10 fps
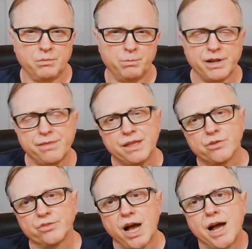But I think
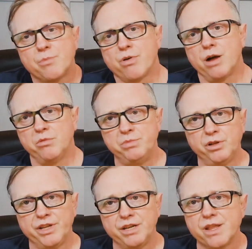there's a high
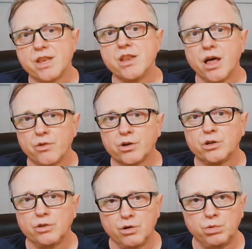probability of another
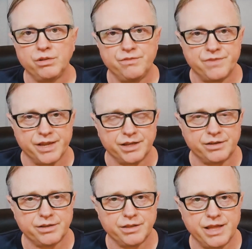global event
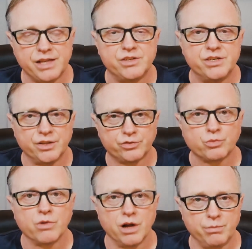that
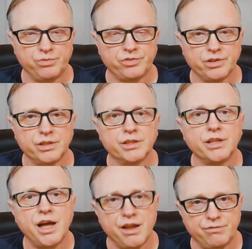disrupts life.